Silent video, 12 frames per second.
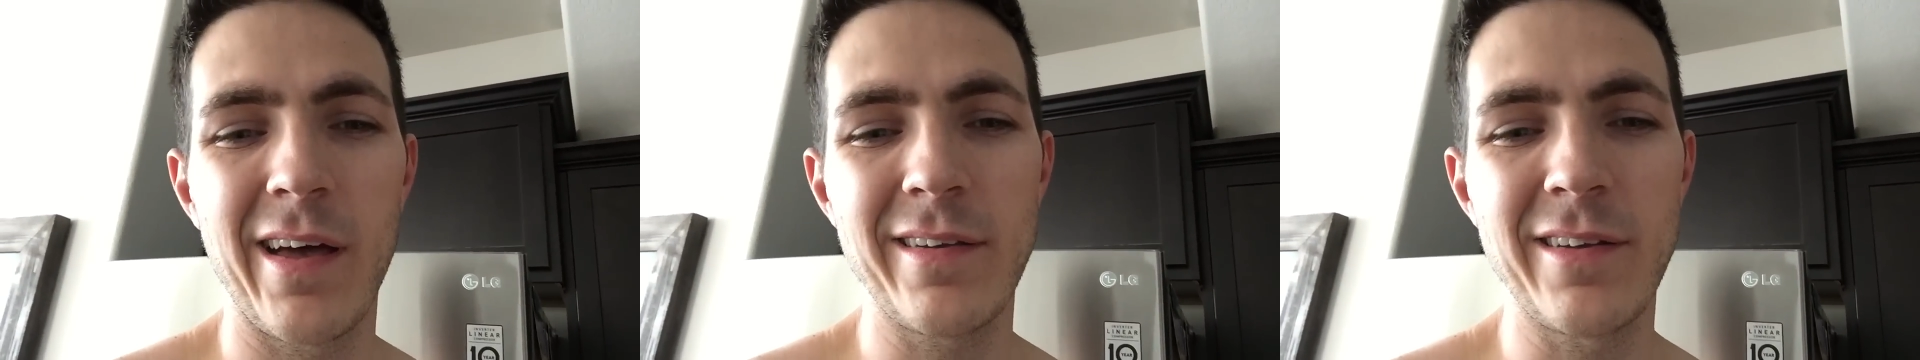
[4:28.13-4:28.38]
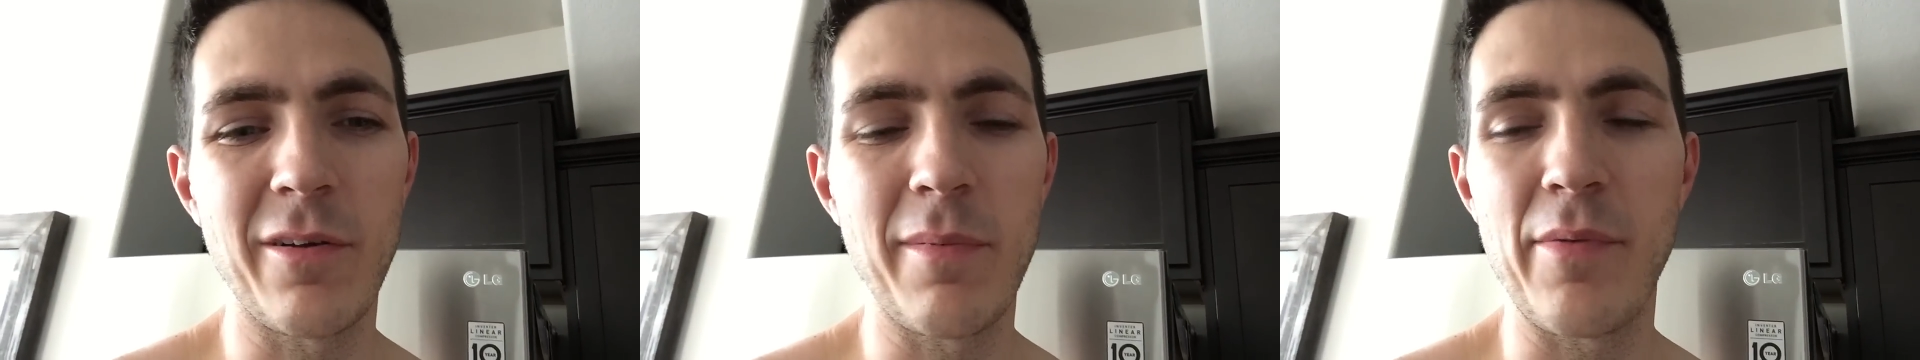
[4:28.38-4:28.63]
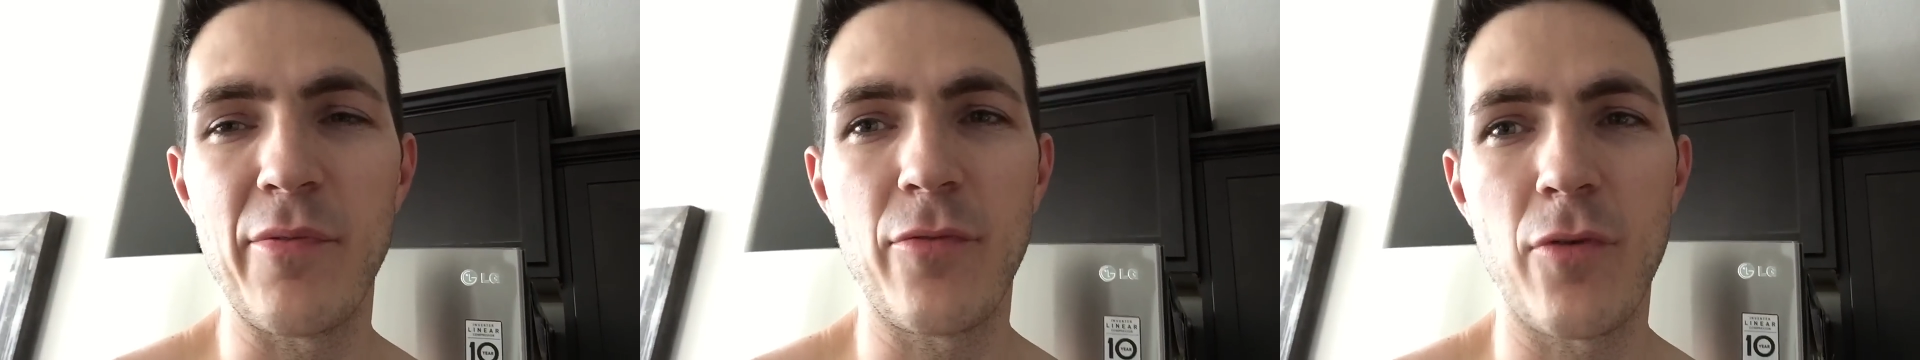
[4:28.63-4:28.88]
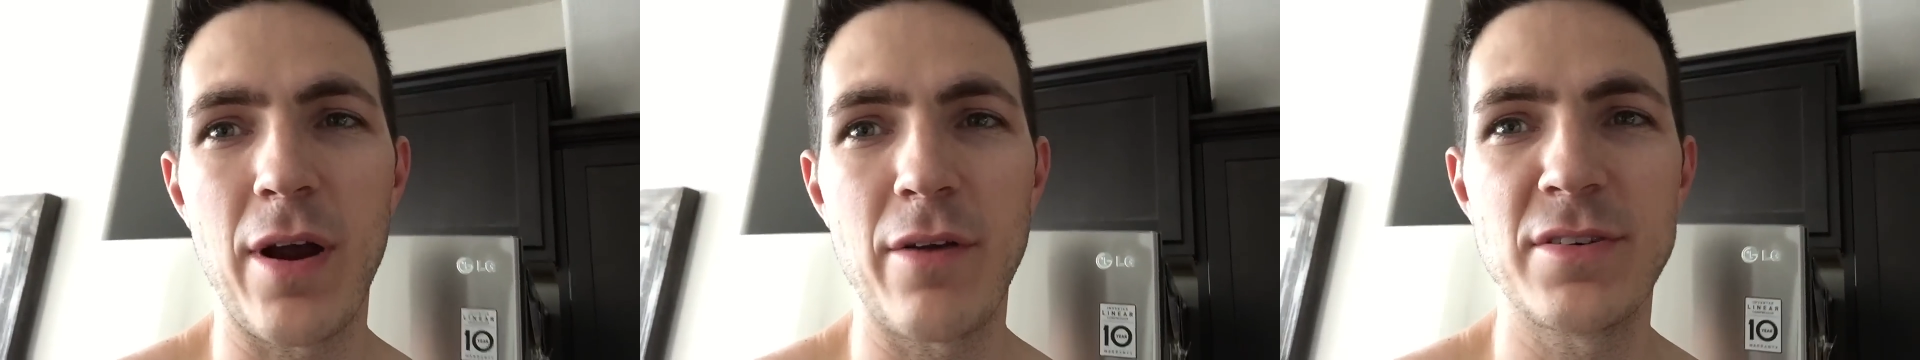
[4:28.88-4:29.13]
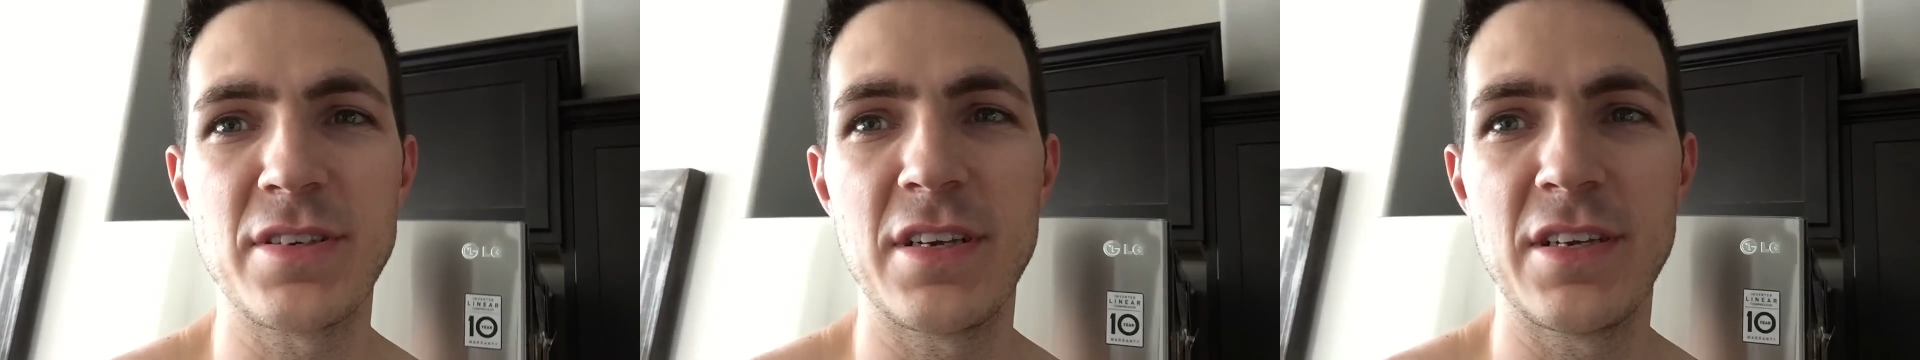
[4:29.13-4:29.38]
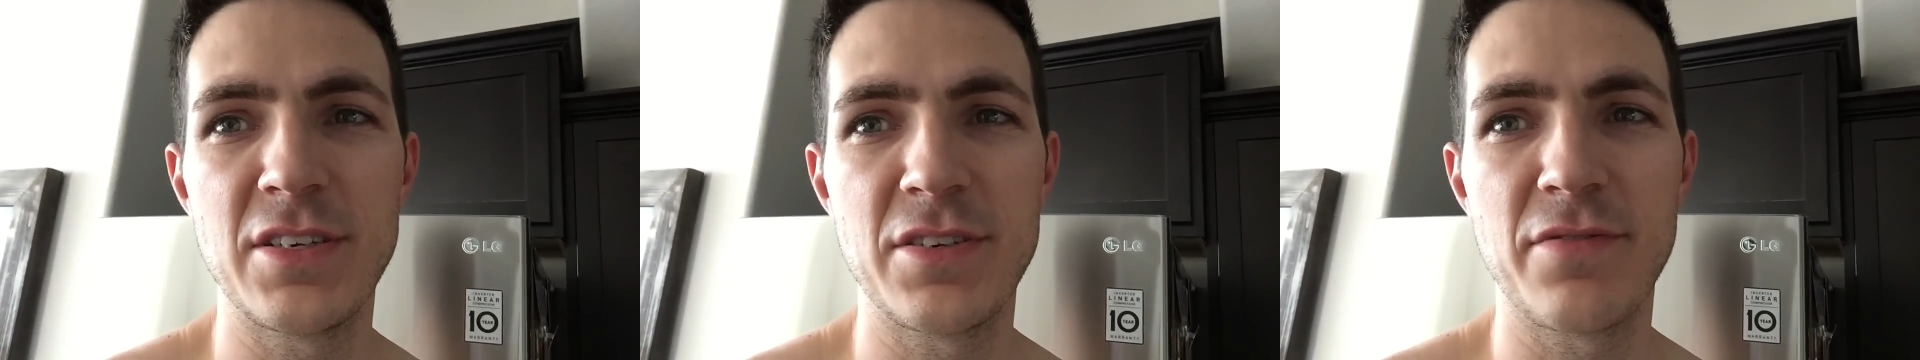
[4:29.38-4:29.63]
you know, maybe 4 hours
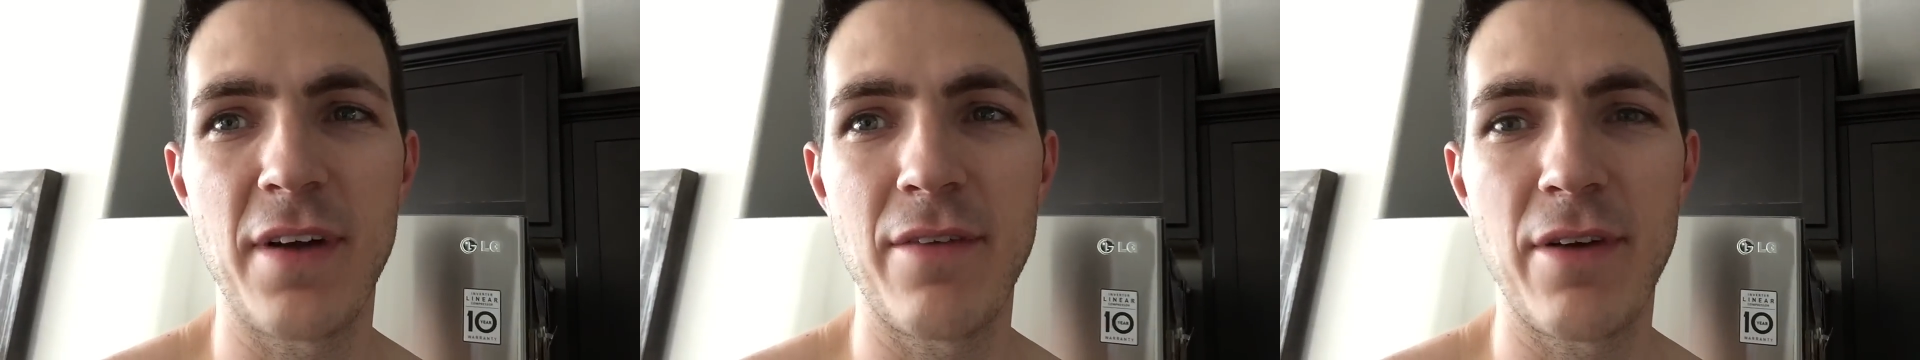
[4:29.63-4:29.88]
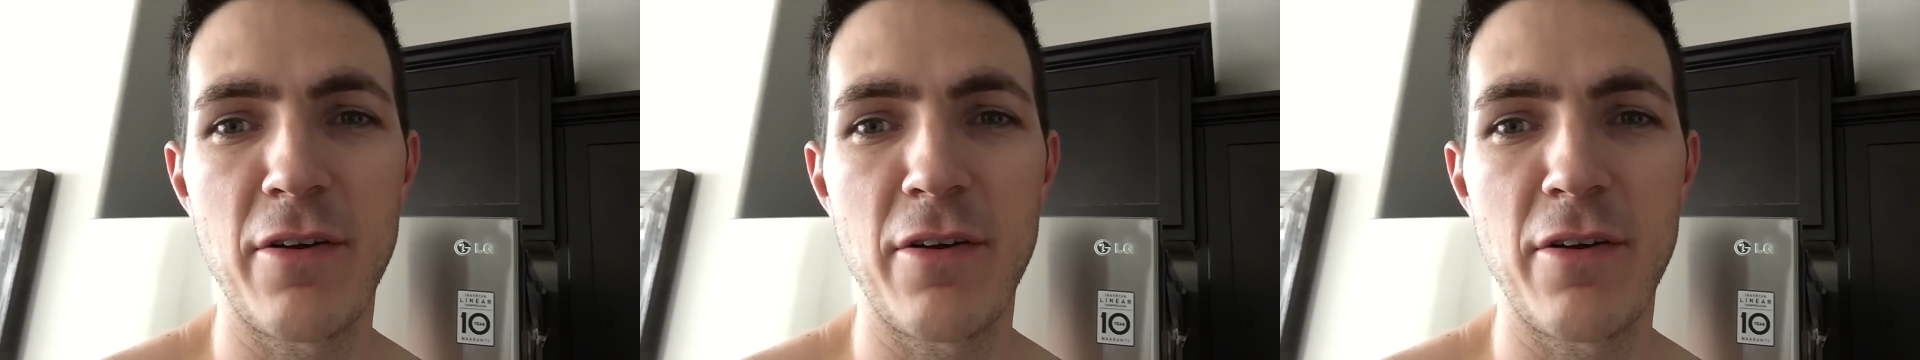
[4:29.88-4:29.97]
each, 5